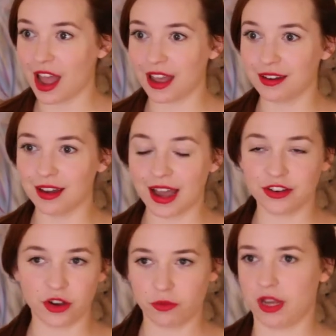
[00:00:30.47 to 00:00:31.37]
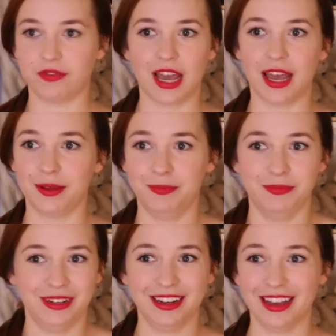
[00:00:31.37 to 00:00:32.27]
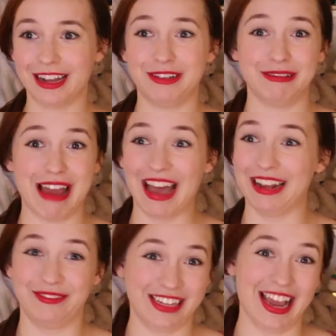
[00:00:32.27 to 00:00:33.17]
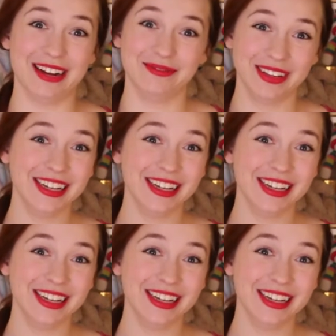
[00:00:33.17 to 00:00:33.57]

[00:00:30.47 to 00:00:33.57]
and I don't have time I did not have time